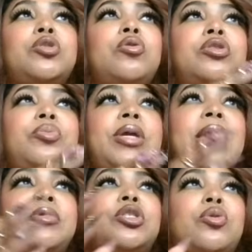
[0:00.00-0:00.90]
going to be
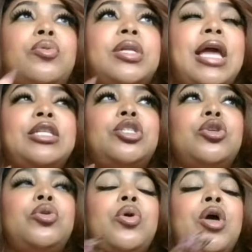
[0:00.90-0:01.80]
able to relate
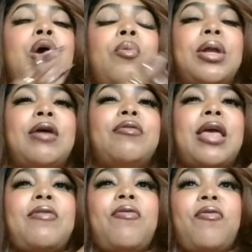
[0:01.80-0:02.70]
to whenever
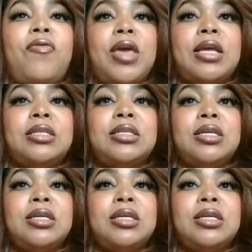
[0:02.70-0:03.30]
they fit